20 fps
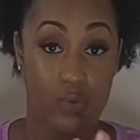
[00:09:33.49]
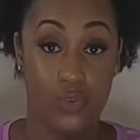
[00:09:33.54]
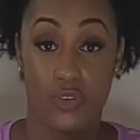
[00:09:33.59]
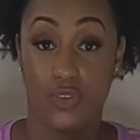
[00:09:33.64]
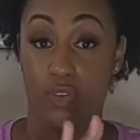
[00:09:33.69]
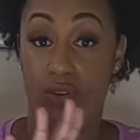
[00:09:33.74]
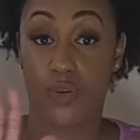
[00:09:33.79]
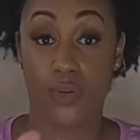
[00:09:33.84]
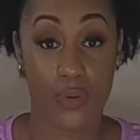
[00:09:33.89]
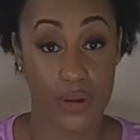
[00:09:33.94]

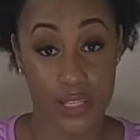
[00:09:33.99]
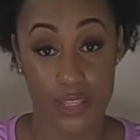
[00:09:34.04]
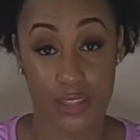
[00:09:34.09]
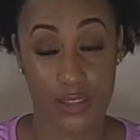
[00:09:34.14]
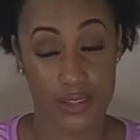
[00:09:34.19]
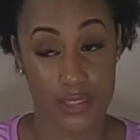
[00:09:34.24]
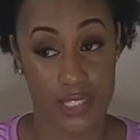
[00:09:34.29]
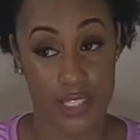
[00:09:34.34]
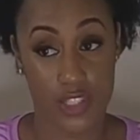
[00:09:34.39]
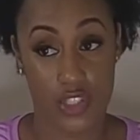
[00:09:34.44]
You don't want
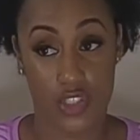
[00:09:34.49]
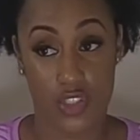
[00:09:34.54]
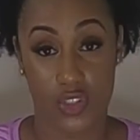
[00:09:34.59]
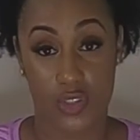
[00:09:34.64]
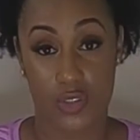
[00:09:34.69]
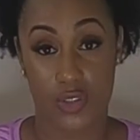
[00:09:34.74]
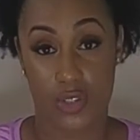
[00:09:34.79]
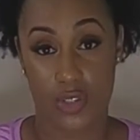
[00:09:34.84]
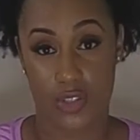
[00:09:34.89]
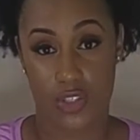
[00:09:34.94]
those
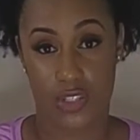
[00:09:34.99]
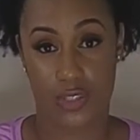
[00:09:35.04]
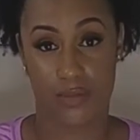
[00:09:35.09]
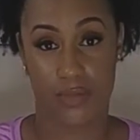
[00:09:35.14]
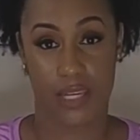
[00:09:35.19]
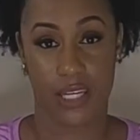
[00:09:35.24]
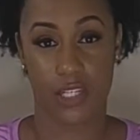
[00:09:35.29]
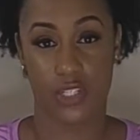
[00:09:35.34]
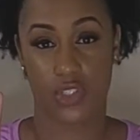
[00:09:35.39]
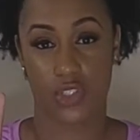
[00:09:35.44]
issues, so just
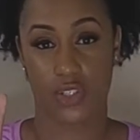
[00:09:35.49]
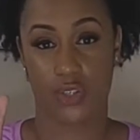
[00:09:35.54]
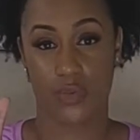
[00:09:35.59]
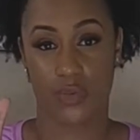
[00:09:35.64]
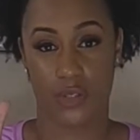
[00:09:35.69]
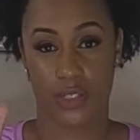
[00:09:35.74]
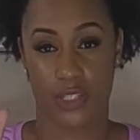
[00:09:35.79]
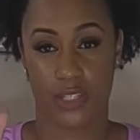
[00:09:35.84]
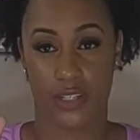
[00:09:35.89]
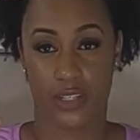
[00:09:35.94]
make sure
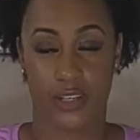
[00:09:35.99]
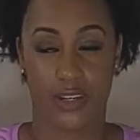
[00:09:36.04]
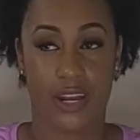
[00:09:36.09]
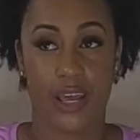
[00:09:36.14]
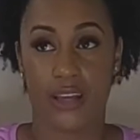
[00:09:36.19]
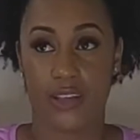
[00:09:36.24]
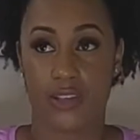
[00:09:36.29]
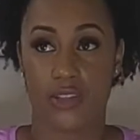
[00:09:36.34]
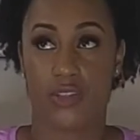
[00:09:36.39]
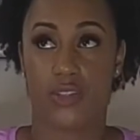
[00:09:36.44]
when you're
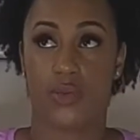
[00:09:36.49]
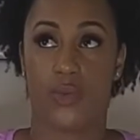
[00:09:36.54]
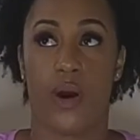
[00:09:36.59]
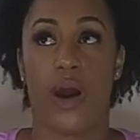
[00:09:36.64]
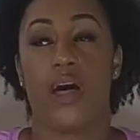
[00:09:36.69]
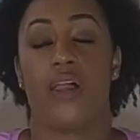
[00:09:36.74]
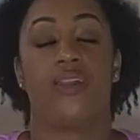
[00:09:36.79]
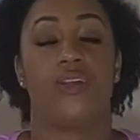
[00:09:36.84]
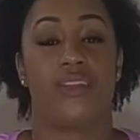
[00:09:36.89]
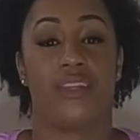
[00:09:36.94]
not
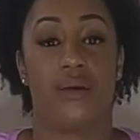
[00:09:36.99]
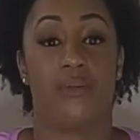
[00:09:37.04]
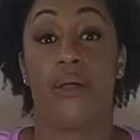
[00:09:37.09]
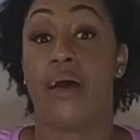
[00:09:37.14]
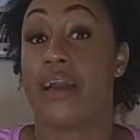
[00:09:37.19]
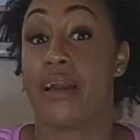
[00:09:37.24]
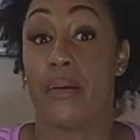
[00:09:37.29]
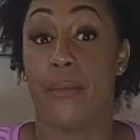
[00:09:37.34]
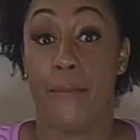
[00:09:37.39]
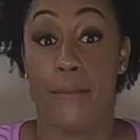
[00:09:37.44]
swaddling them
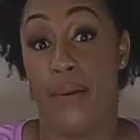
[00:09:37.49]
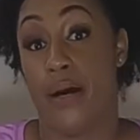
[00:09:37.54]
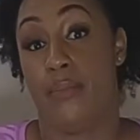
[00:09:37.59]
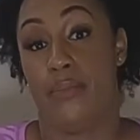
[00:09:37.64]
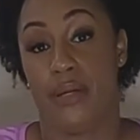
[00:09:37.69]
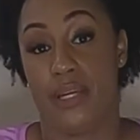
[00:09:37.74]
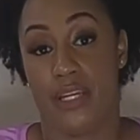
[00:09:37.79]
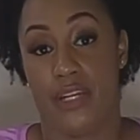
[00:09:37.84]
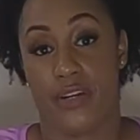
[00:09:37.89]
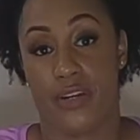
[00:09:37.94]
like a
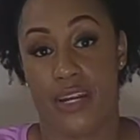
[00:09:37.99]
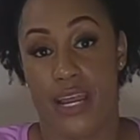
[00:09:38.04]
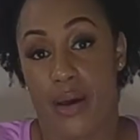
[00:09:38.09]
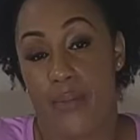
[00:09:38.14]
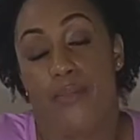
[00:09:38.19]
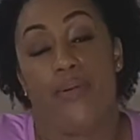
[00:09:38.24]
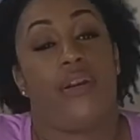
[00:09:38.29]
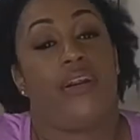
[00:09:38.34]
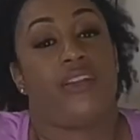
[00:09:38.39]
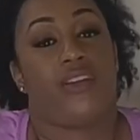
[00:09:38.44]
mummy. You're
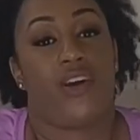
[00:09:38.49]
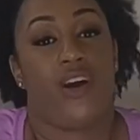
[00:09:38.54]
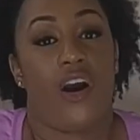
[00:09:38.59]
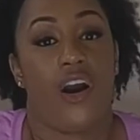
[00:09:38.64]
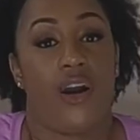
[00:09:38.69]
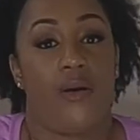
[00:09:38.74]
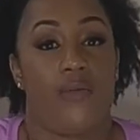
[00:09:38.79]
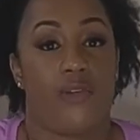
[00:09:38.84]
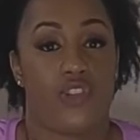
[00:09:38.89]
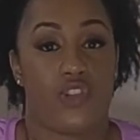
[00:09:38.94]
not putting their
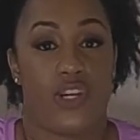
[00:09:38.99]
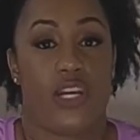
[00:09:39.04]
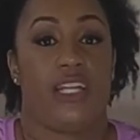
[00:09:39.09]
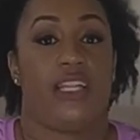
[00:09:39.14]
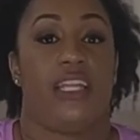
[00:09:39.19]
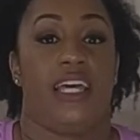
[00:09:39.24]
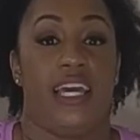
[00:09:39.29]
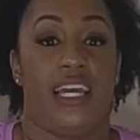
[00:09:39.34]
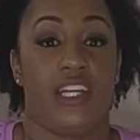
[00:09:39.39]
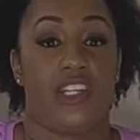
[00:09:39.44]
arms
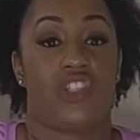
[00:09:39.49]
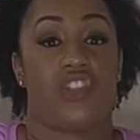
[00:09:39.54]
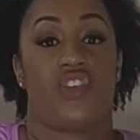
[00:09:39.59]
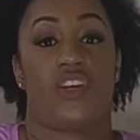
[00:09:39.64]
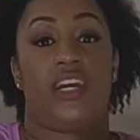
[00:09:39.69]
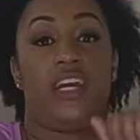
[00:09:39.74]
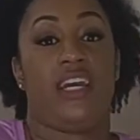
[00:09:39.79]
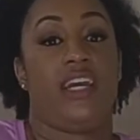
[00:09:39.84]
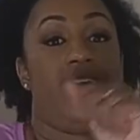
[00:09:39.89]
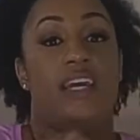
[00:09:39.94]
straight, legs
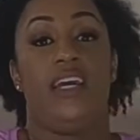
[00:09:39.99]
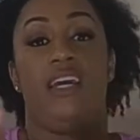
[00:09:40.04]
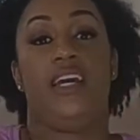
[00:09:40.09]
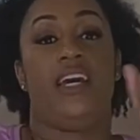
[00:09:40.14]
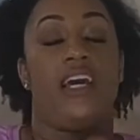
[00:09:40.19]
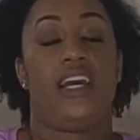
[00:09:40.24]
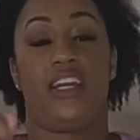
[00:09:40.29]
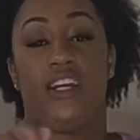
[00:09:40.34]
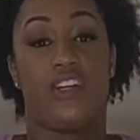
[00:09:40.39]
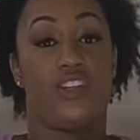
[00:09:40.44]
straight,
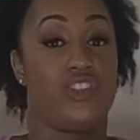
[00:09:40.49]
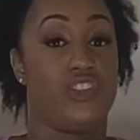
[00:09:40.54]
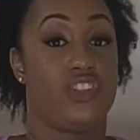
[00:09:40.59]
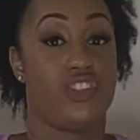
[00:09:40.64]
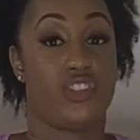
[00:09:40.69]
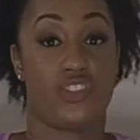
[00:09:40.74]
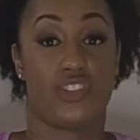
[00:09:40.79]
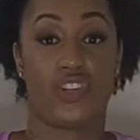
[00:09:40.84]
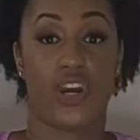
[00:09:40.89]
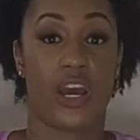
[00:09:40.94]
and you're
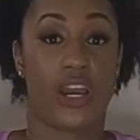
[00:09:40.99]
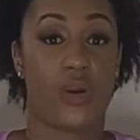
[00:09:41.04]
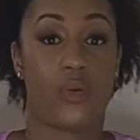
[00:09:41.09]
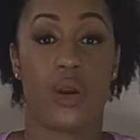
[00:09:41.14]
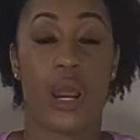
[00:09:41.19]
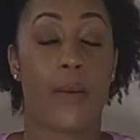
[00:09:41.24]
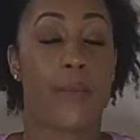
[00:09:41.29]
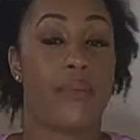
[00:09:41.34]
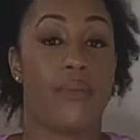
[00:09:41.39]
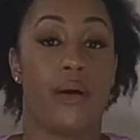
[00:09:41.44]
just trying to
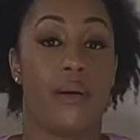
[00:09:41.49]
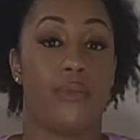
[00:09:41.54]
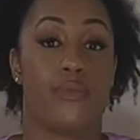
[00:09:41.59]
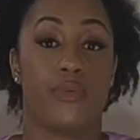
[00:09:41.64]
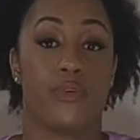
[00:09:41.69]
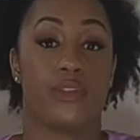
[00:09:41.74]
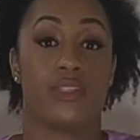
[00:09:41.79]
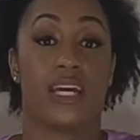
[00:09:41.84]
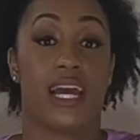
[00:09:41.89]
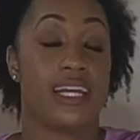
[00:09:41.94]
wrap them up
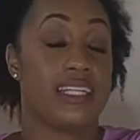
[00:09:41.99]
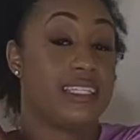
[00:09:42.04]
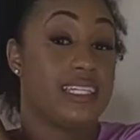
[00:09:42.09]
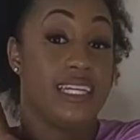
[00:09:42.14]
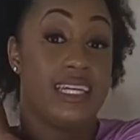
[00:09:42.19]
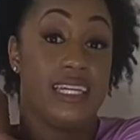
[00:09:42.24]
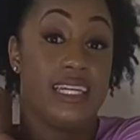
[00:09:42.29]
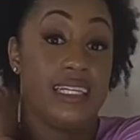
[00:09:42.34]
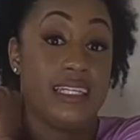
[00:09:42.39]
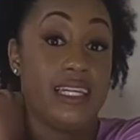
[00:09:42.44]
real tight to
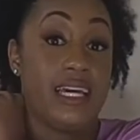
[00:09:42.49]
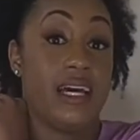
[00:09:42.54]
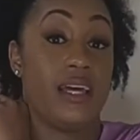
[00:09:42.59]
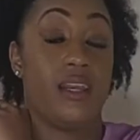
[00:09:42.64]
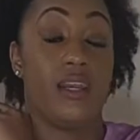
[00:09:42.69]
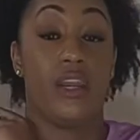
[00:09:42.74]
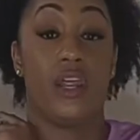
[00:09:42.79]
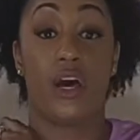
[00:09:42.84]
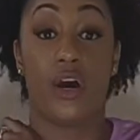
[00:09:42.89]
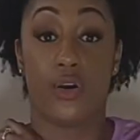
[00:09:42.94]
get it
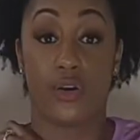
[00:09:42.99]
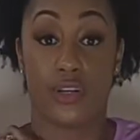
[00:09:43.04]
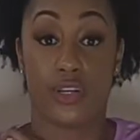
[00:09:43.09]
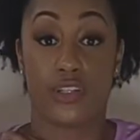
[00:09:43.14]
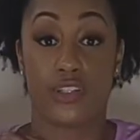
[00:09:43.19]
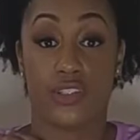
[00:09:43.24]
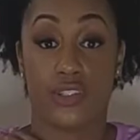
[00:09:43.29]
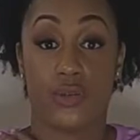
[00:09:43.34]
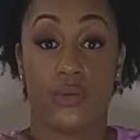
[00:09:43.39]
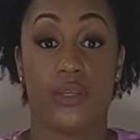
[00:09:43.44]
done. No,
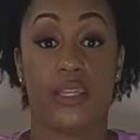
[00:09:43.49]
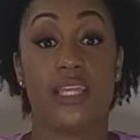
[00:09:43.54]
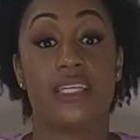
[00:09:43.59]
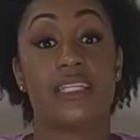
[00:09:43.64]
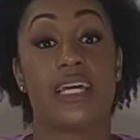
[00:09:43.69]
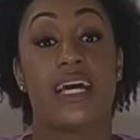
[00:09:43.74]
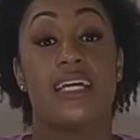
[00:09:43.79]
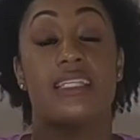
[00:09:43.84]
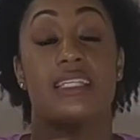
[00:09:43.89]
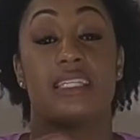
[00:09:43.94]
you're doing
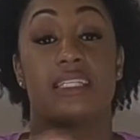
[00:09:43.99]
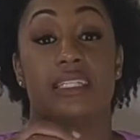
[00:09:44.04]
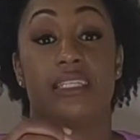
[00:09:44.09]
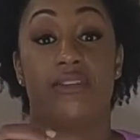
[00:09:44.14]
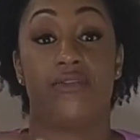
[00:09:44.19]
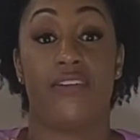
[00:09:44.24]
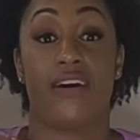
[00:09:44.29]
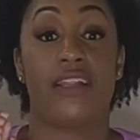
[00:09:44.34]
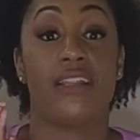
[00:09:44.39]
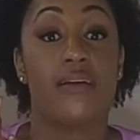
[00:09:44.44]
this as a
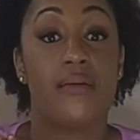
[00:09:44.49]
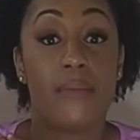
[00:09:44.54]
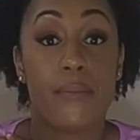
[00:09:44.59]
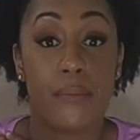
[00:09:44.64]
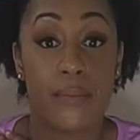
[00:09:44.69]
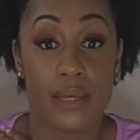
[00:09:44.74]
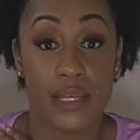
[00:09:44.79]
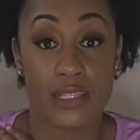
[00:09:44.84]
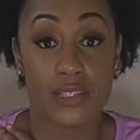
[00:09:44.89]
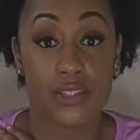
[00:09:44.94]

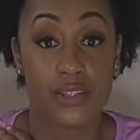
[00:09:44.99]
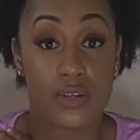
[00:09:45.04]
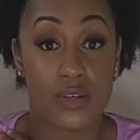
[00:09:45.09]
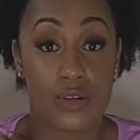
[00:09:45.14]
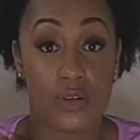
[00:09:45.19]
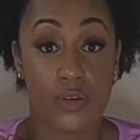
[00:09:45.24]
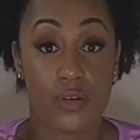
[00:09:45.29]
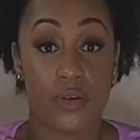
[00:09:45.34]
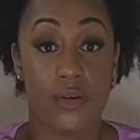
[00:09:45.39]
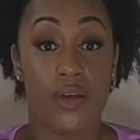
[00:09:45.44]

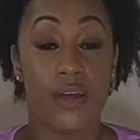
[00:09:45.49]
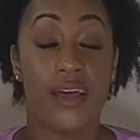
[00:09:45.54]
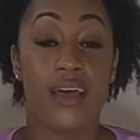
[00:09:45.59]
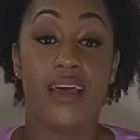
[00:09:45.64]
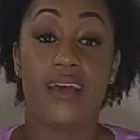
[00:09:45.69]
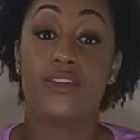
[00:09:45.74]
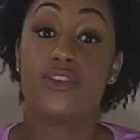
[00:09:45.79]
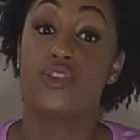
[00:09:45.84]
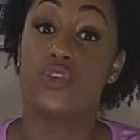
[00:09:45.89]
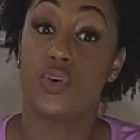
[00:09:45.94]
developmental
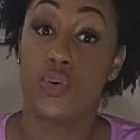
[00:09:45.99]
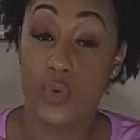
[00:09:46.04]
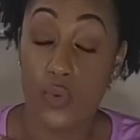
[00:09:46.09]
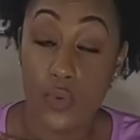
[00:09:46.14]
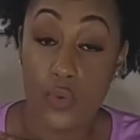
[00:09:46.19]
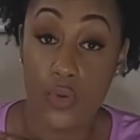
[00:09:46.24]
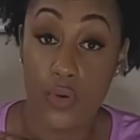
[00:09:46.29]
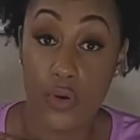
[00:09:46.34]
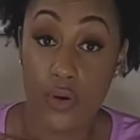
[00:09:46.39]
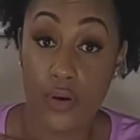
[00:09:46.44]

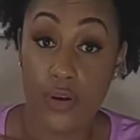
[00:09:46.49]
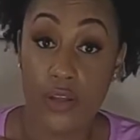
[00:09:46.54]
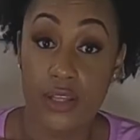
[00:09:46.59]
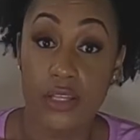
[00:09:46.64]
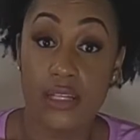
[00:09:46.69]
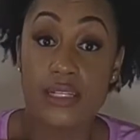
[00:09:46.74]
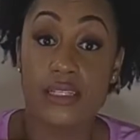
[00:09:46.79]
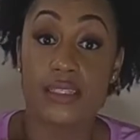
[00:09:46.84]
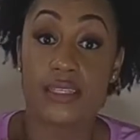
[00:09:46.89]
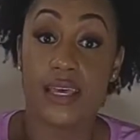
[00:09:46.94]
tool
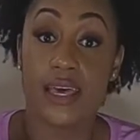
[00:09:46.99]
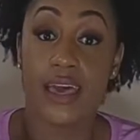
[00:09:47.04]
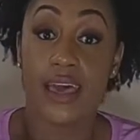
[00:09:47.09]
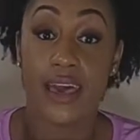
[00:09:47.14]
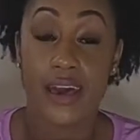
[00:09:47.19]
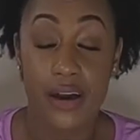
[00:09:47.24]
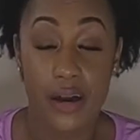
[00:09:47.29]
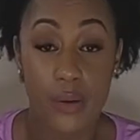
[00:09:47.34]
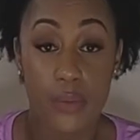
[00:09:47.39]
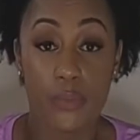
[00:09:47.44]
to
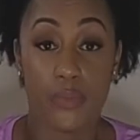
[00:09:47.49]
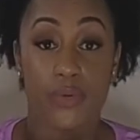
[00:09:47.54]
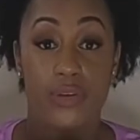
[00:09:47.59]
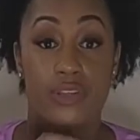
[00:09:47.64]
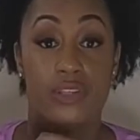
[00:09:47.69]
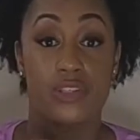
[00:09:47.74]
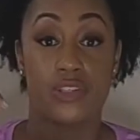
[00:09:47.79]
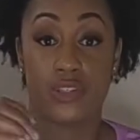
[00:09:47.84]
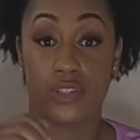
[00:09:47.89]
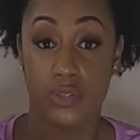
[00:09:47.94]
help
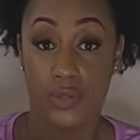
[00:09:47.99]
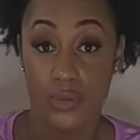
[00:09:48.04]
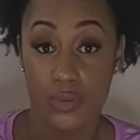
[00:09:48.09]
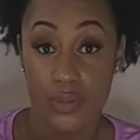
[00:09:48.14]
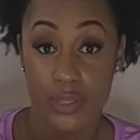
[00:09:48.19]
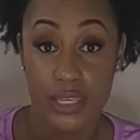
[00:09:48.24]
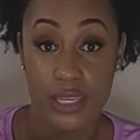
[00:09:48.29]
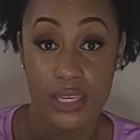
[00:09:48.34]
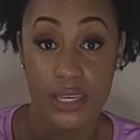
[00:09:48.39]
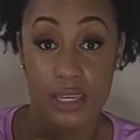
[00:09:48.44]
with
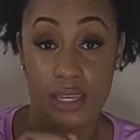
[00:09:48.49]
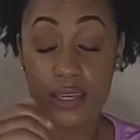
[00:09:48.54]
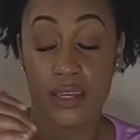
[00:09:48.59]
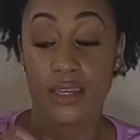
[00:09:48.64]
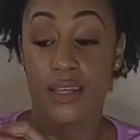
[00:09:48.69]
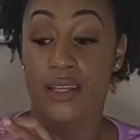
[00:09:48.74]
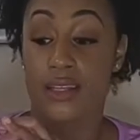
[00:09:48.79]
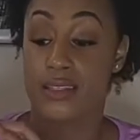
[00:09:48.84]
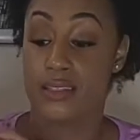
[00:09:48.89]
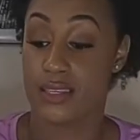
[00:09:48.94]
soothing,
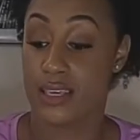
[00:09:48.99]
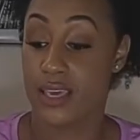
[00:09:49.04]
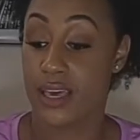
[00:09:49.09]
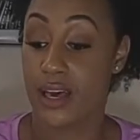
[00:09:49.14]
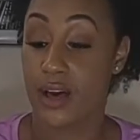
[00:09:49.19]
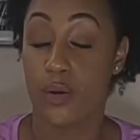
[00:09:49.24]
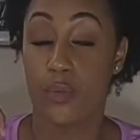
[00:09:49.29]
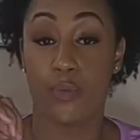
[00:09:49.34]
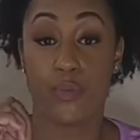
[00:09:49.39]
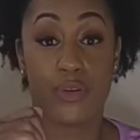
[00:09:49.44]
to
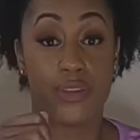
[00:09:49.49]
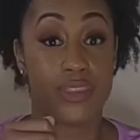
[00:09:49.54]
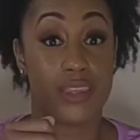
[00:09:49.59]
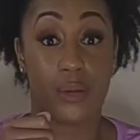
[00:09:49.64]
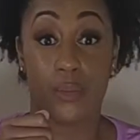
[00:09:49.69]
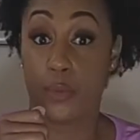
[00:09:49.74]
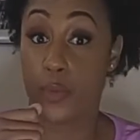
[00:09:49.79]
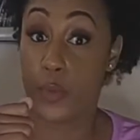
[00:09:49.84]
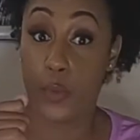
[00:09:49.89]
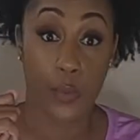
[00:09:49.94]
help with
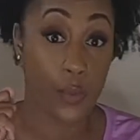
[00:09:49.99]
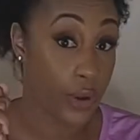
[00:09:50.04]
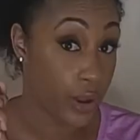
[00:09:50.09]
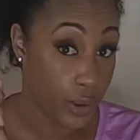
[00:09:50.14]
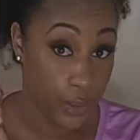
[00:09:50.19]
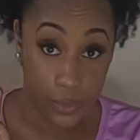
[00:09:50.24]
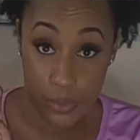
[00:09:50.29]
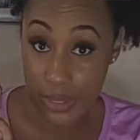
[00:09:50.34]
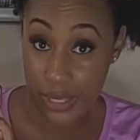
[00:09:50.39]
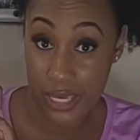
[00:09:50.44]
them
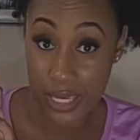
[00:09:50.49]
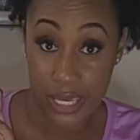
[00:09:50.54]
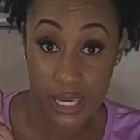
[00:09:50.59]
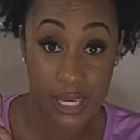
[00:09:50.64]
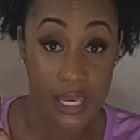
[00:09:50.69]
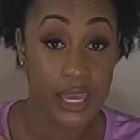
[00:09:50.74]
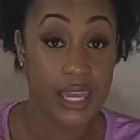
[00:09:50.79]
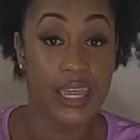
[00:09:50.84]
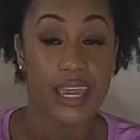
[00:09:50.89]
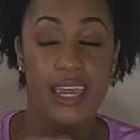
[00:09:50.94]

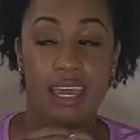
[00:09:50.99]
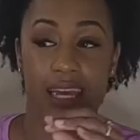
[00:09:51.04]
growing.